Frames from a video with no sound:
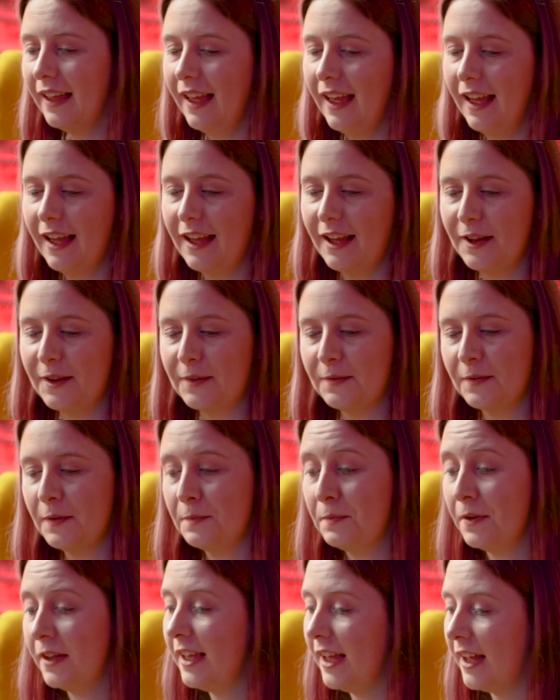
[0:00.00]

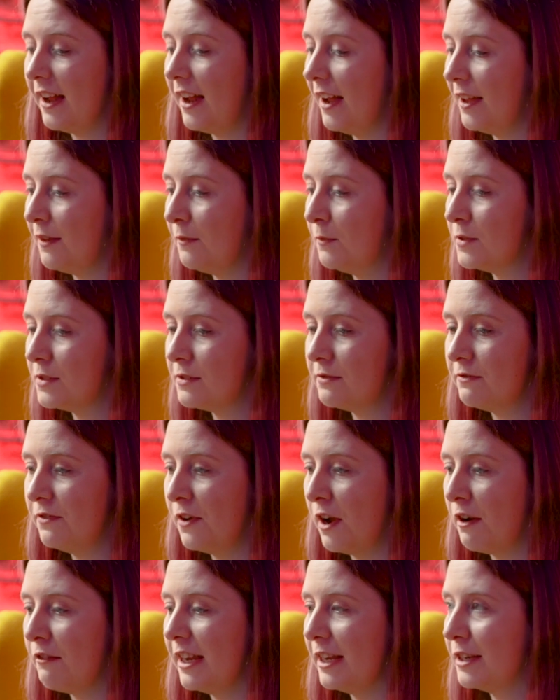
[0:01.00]
But yeah, I was
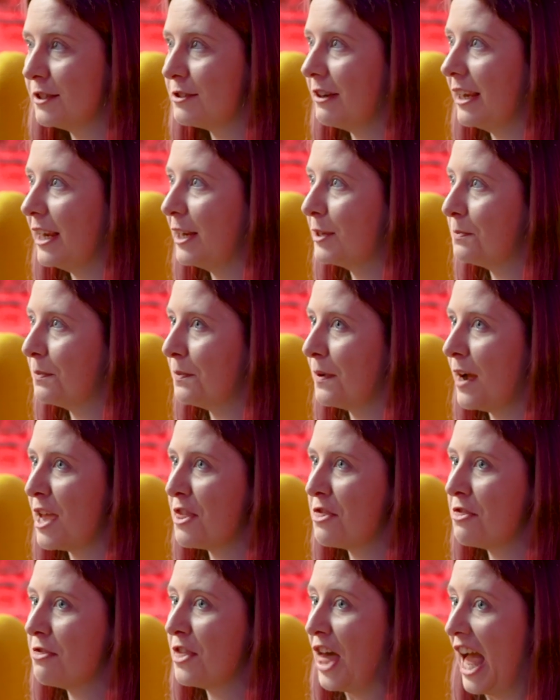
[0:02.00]
very intrigued
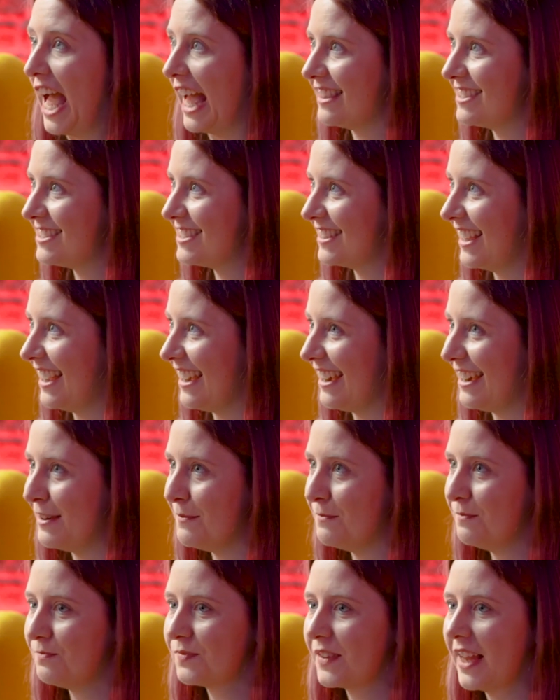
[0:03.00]
by that,
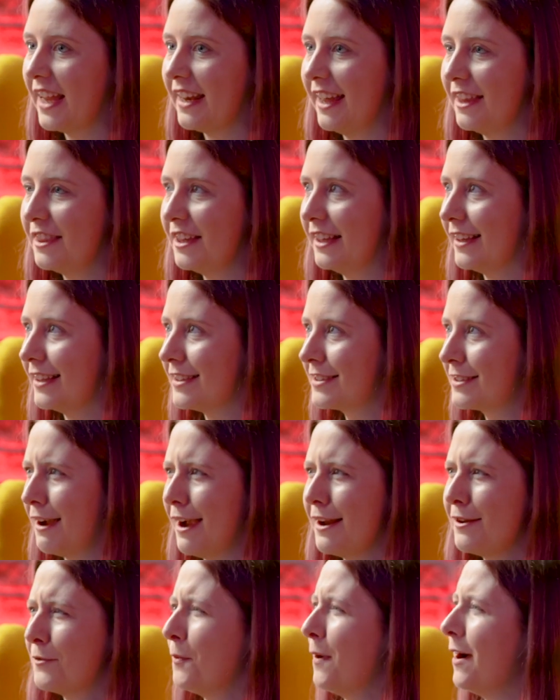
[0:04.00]
and I think that's
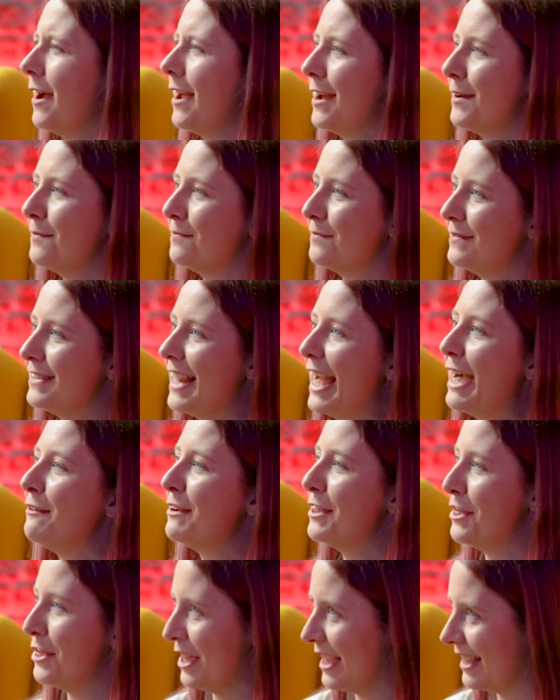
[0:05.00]
kind of why I'm now
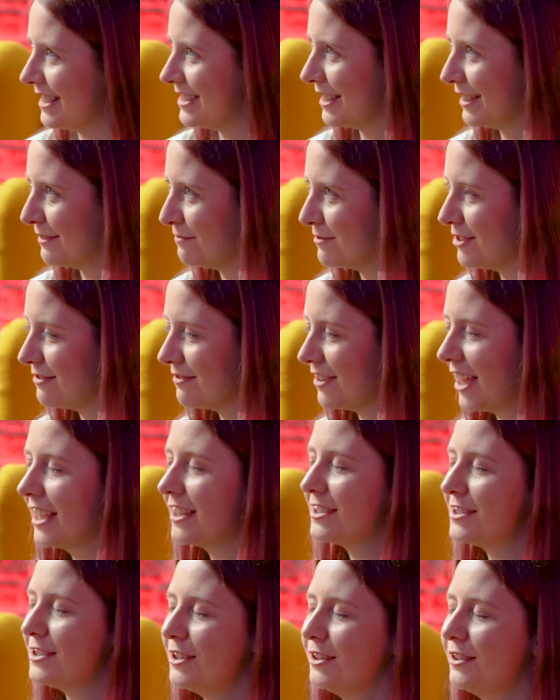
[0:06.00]
in theatre,
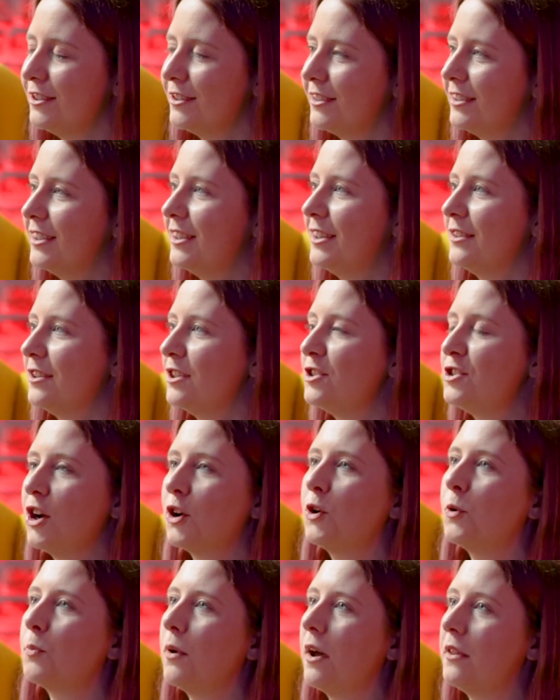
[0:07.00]
thanks to the
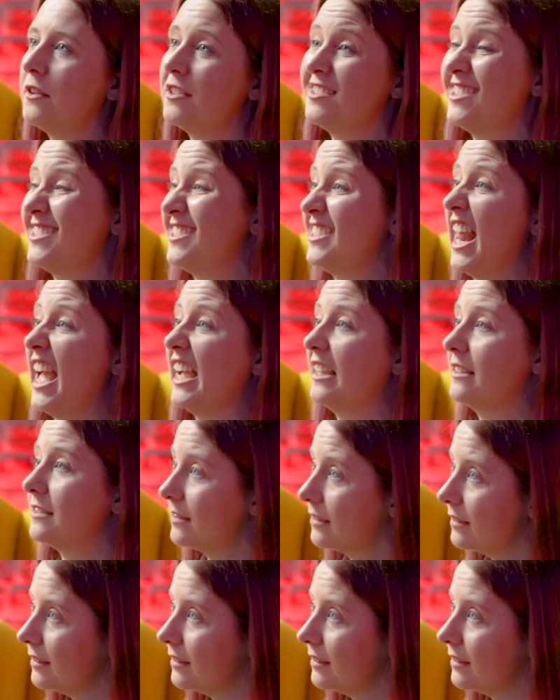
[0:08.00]
Chuckle Brothers' legs.